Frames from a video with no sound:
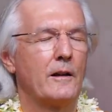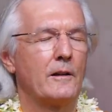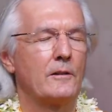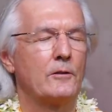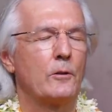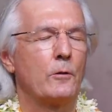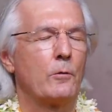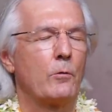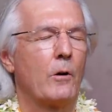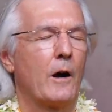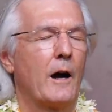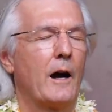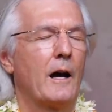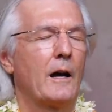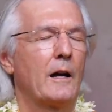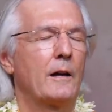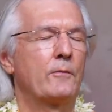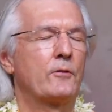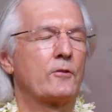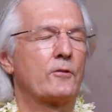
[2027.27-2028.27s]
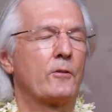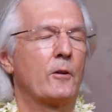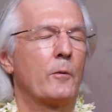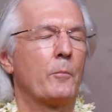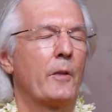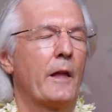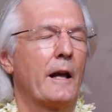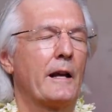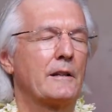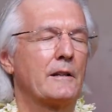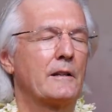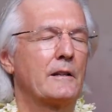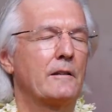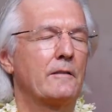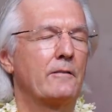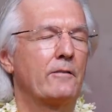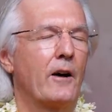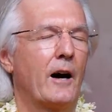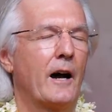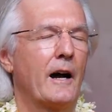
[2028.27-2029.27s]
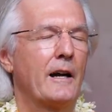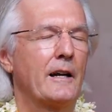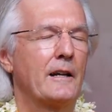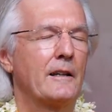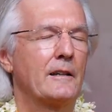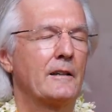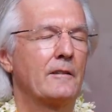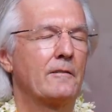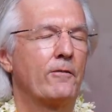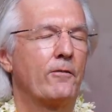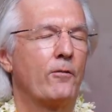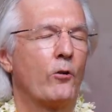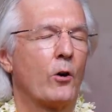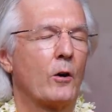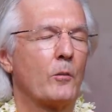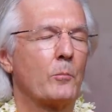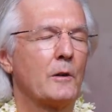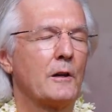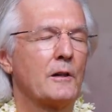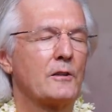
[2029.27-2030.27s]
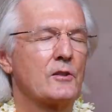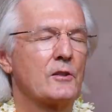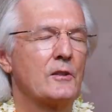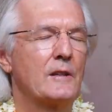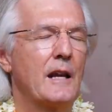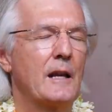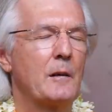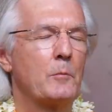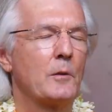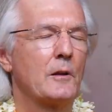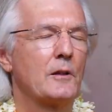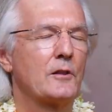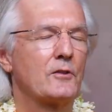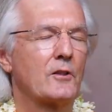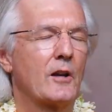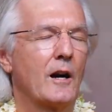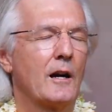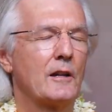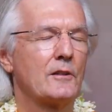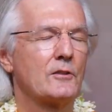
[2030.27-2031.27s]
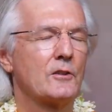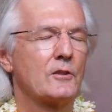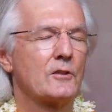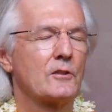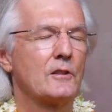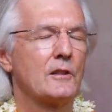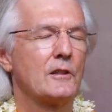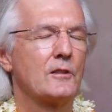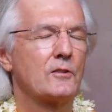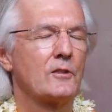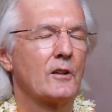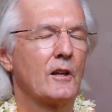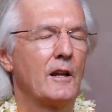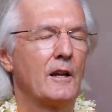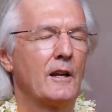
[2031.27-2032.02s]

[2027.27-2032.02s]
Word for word: derives from that divine, formless, nameless consciousness.